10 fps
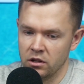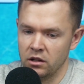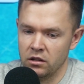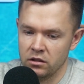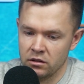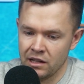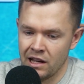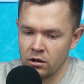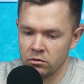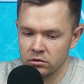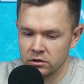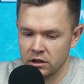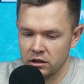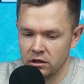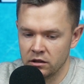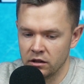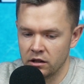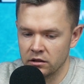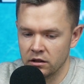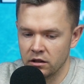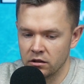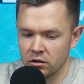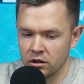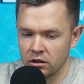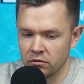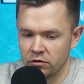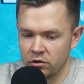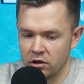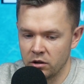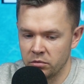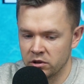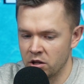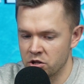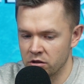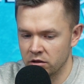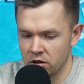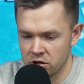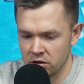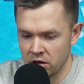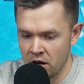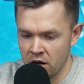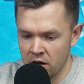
and now they declare that they're looking for a potential addition.